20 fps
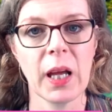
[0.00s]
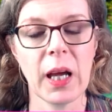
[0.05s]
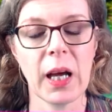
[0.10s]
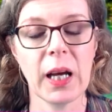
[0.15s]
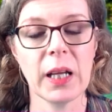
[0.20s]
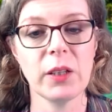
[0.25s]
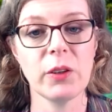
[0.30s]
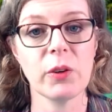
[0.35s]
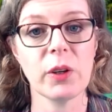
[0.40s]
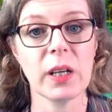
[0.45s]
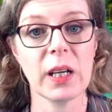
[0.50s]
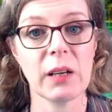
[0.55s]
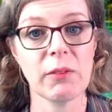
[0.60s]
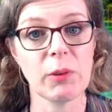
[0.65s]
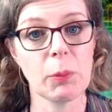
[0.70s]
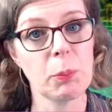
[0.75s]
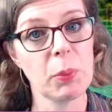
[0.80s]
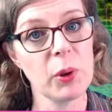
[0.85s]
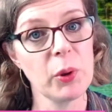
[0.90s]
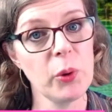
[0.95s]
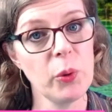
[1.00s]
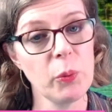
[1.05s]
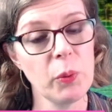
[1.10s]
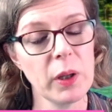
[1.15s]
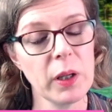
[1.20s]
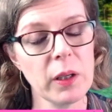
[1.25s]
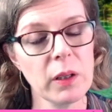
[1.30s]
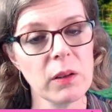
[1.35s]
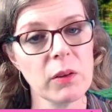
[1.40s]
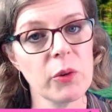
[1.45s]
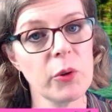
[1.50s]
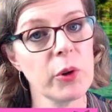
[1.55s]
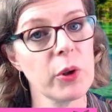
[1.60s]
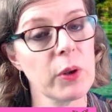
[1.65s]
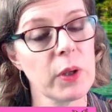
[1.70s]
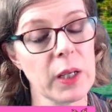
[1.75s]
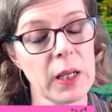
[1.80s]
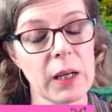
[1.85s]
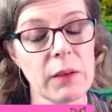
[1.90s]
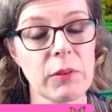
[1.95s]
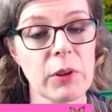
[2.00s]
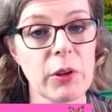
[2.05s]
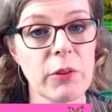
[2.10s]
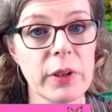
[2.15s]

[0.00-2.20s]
And you can have a blue one or you can have a